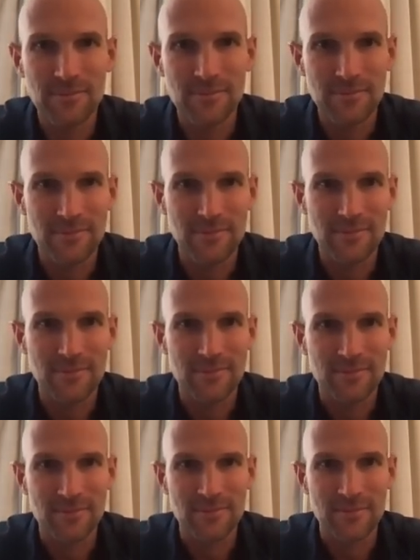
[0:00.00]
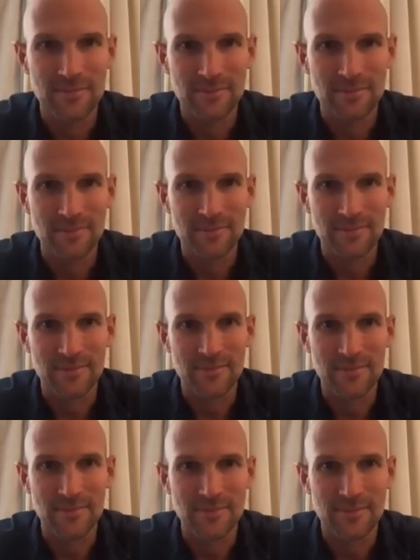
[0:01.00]

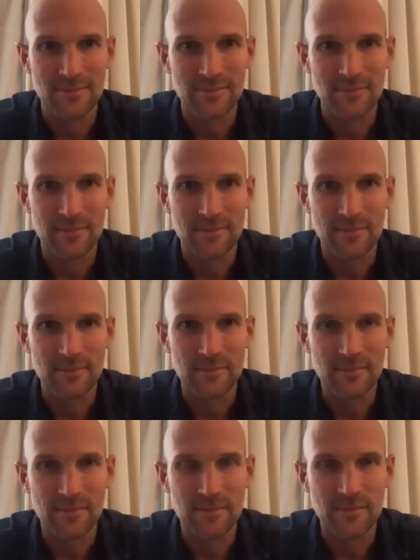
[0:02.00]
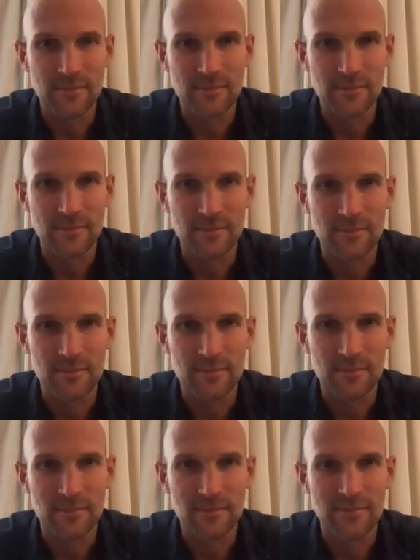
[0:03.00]

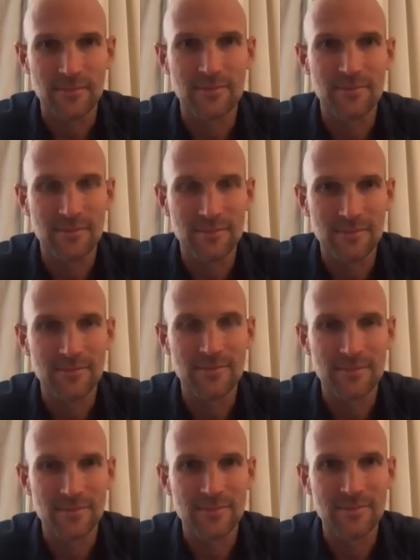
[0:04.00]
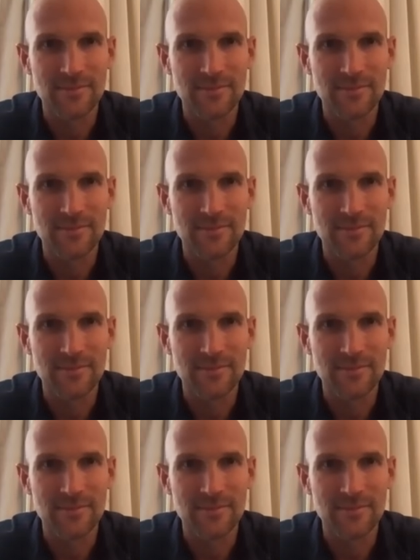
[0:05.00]
(not speaking)